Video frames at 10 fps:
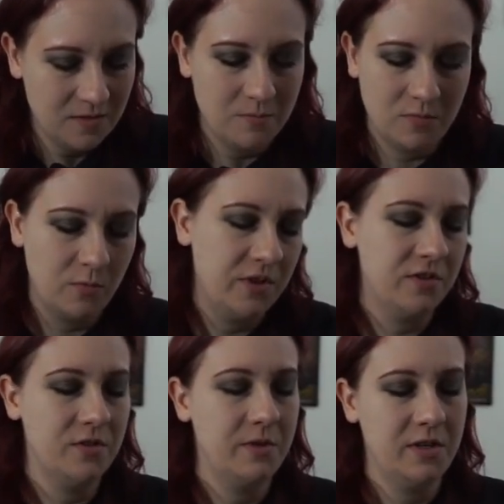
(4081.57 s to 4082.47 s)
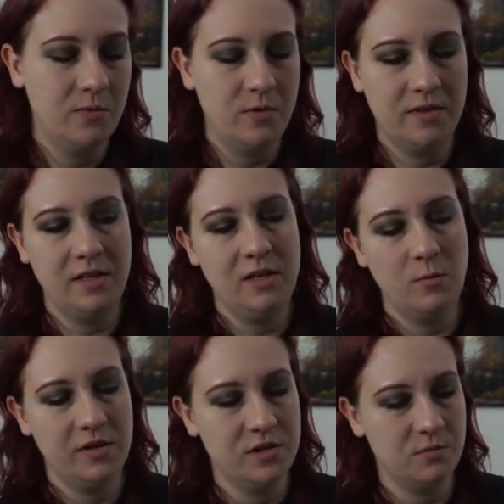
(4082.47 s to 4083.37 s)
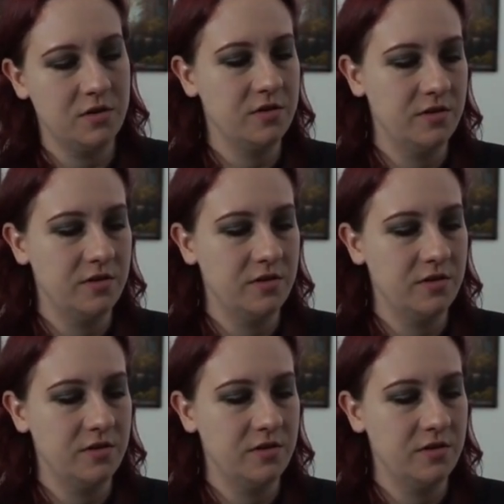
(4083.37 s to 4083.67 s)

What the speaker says: But when you're doing it with the 1-inch brush or the